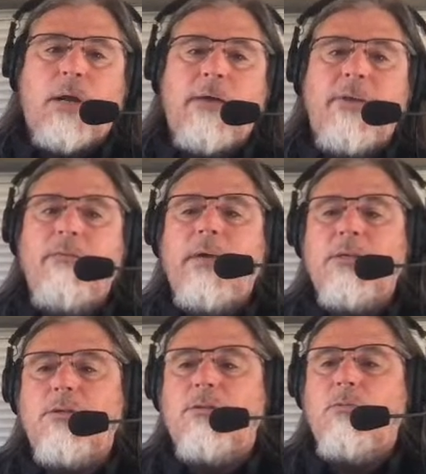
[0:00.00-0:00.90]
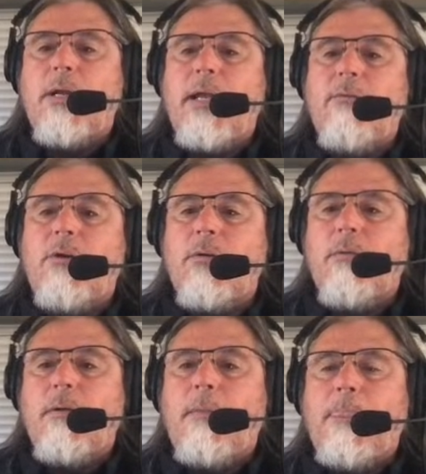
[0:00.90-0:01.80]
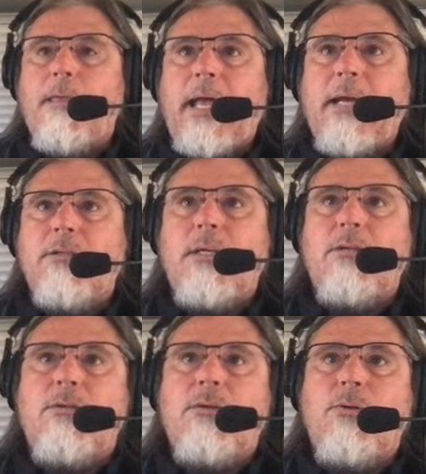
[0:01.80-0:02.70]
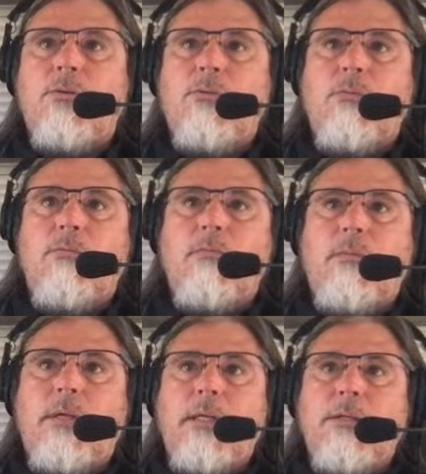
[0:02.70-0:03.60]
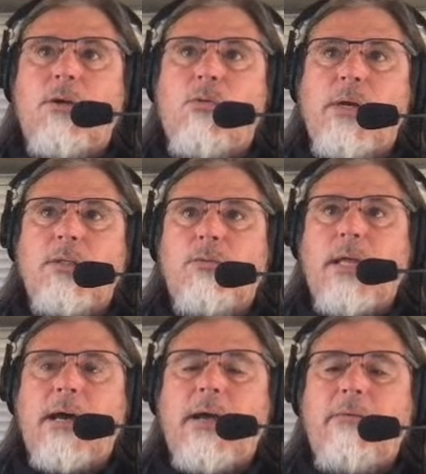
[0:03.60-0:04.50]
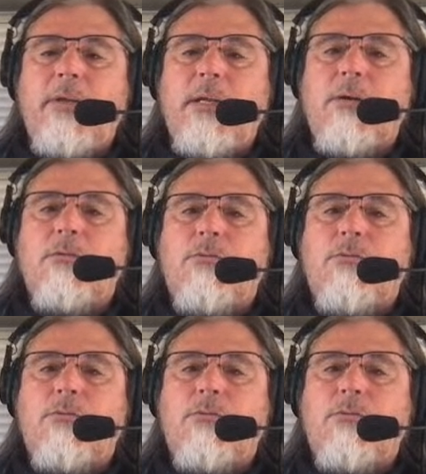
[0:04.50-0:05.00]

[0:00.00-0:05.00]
private investors, whatever, access to these coins without having to go